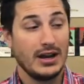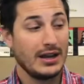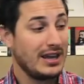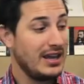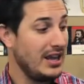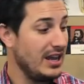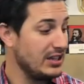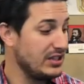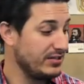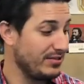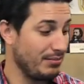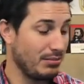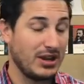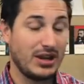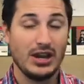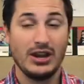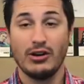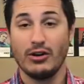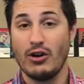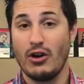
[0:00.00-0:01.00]
Kids from
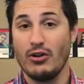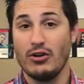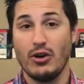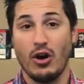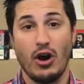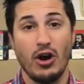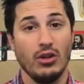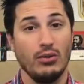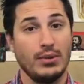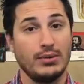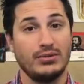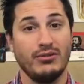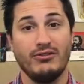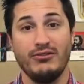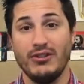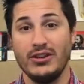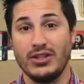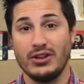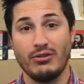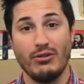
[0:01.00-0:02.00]
kindergarten all the way to
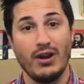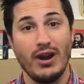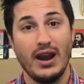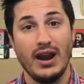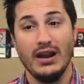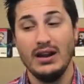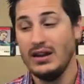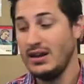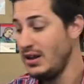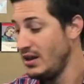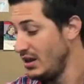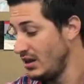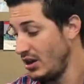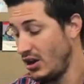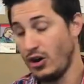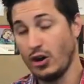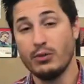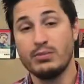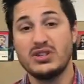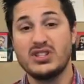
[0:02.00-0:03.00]
fifth grade
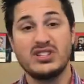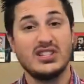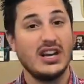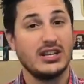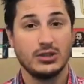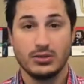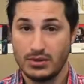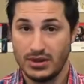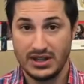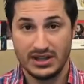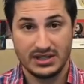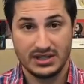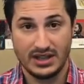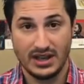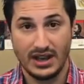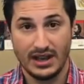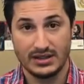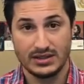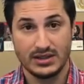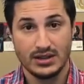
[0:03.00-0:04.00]
are obsessed with these
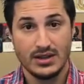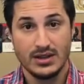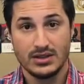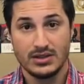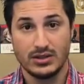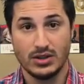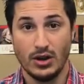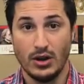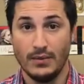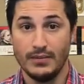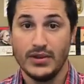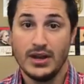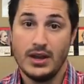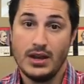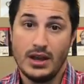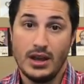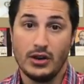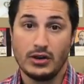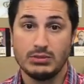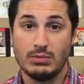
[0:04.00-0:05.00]
things. So
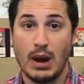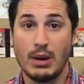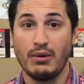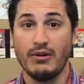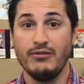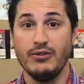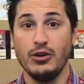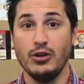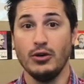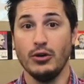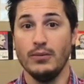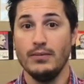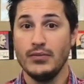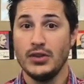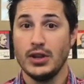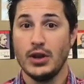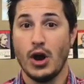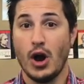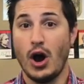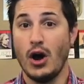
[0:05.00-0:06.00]
here's my review
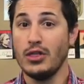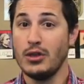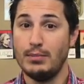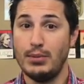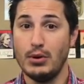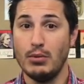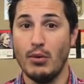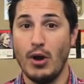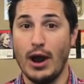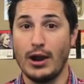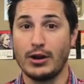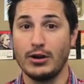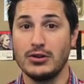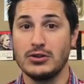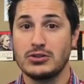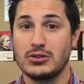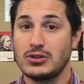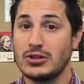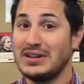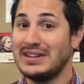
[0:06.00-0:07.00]
on the
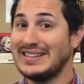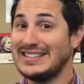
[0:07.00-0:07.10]
boomwhackers.